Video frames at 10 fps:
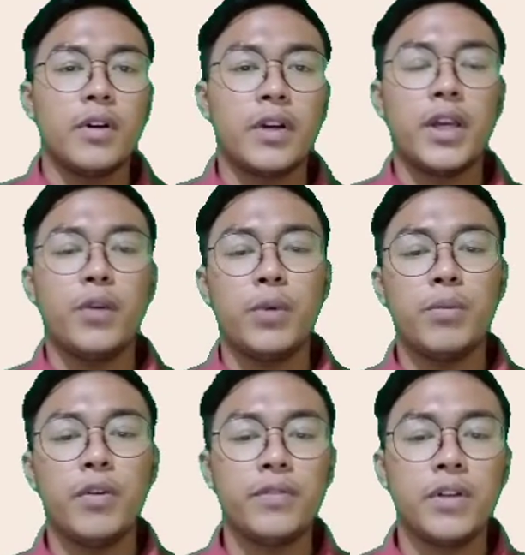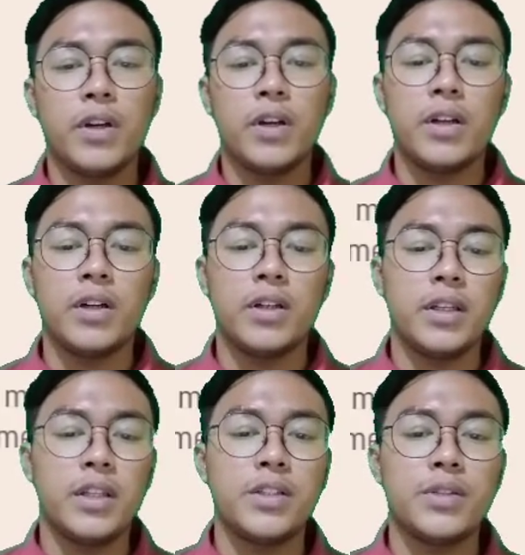Okay, we move
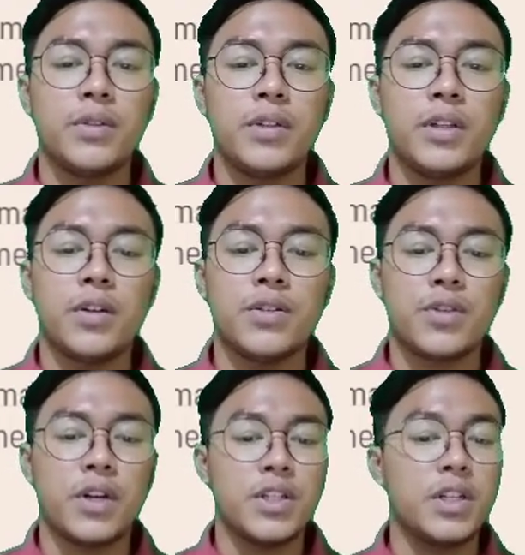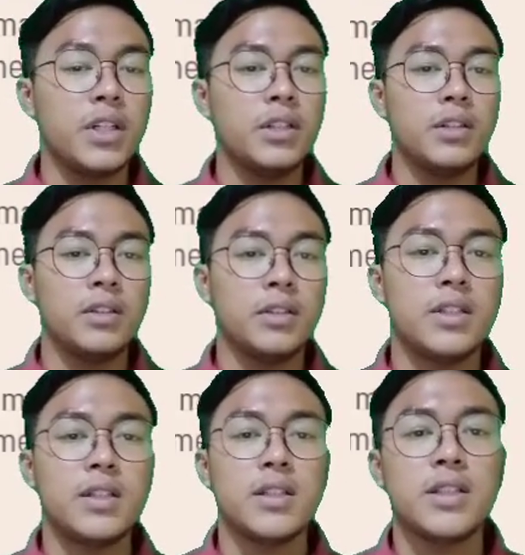into the construction.
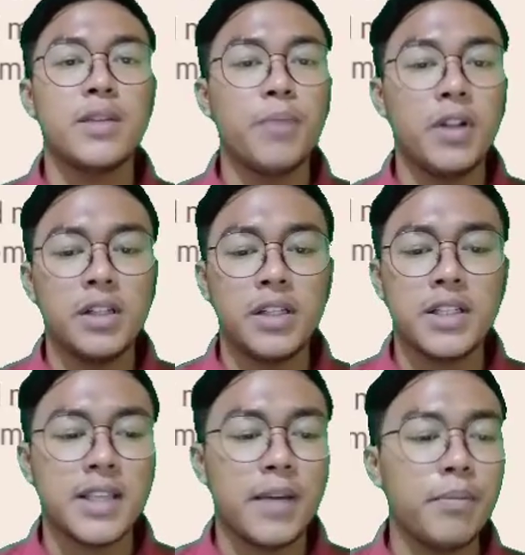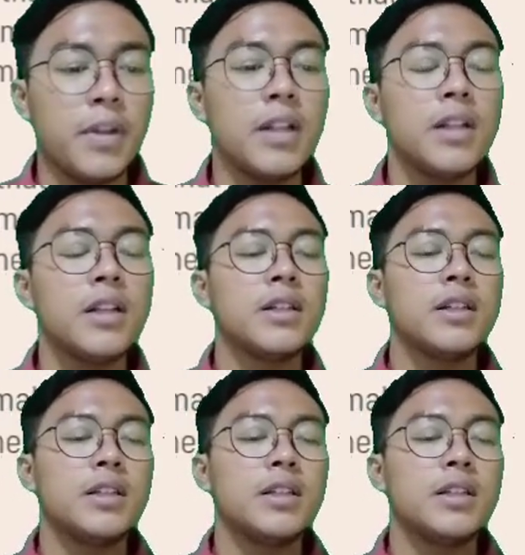This is simple example.